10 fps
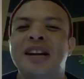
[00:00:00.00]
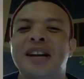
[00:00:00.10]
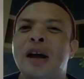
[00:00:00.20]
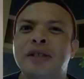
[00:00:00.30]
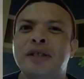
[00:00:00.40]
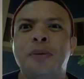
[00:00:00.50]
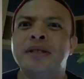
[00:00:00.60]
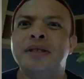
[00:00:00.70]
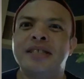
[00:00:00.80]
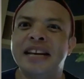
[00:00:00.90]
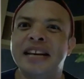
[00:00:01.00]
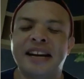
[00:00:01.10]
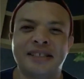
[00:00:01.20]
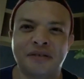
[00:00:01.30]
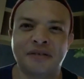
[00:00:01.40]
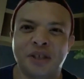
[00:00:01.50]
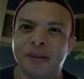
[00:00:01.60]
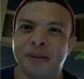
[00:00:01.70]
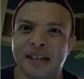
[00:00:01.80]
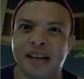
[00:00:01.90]
Now I suppose this late night stuff should be
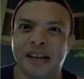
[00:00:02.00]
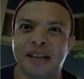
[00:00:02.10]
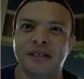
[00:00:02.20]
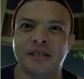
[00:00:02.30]
dedicated